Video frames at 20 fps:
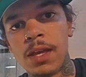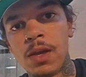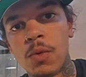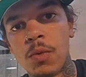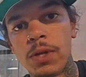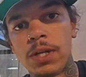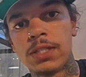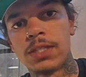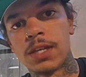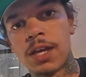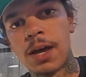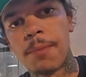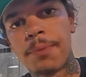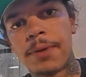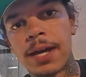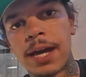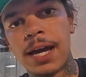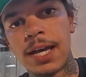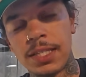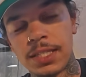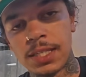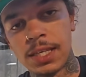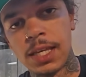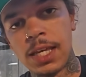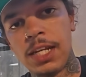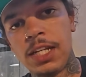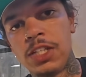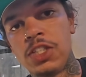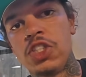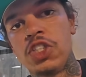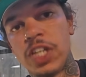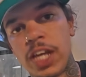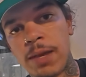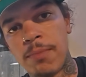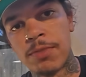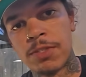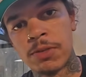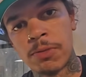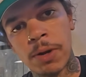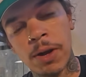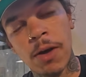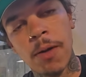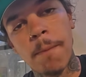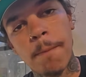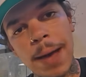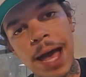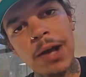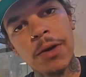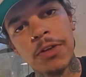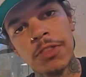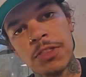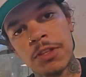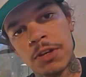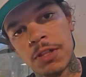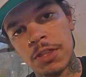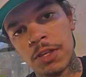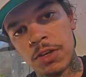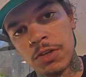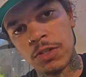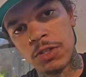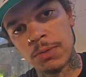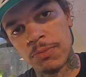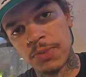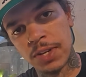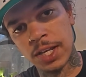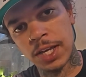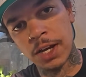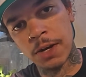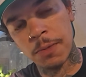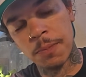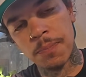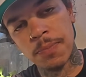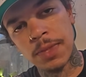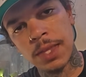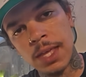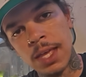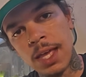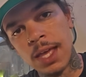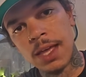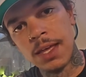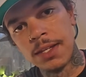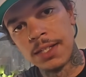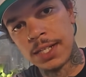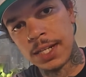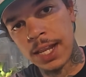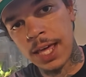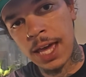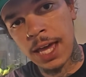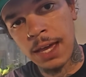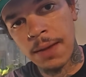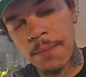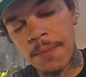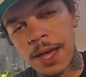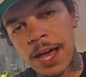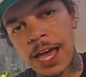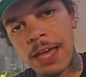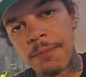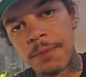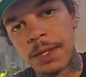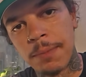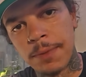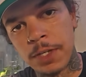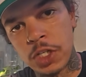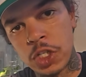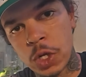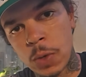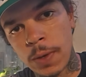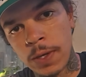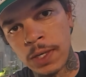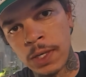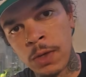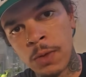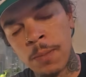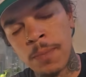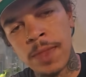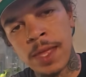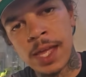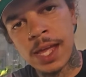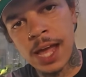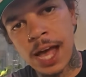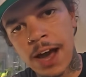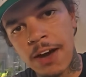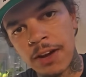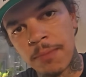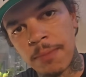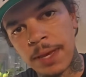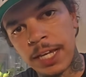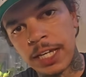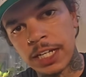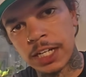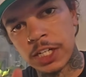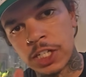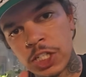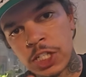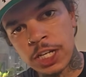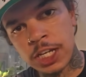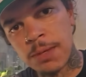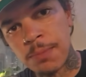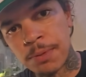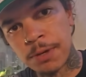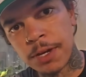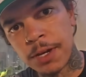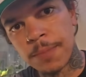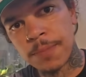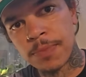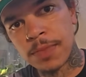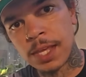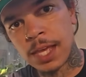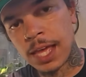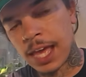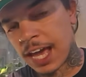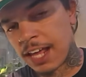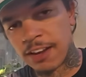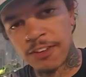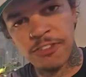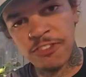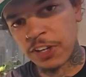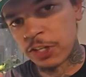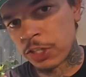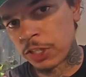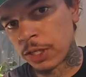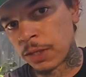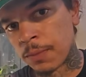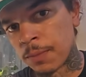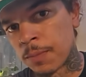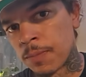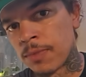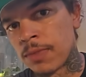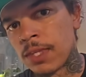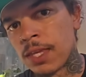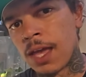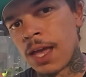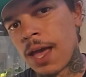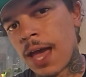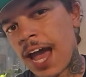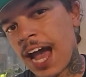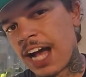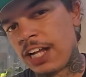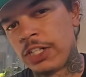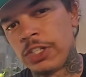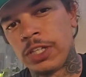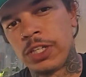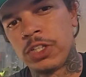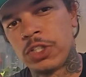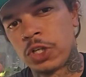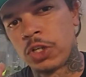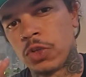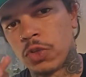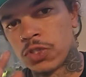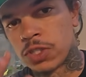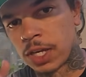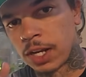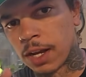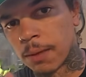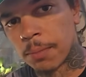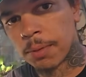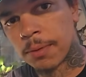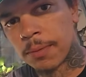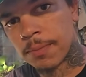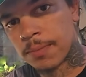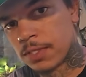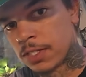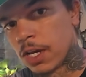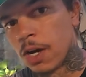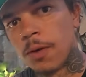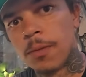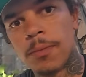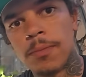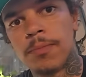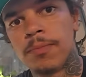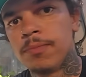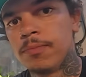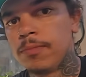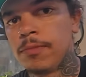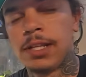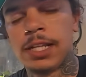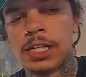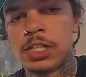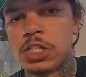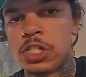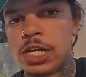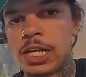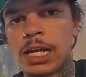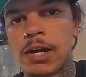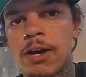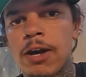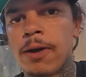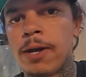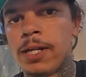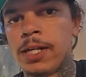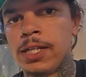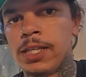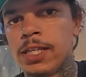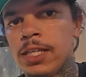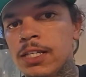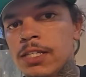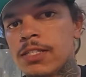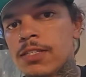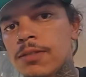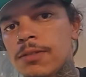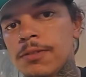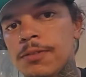What is up, guys? It is James Terrell back with another YouTube video. Today I am going to be showing you how to make a cheap and efficient hatchling turtle setup. So let's check out how I did this.